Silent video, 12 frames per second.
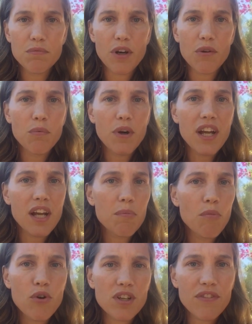awake
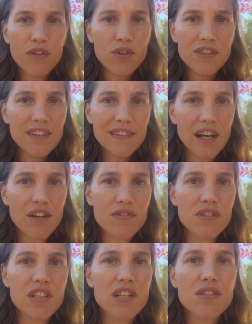more than
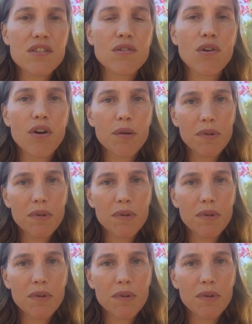13,000 years ago.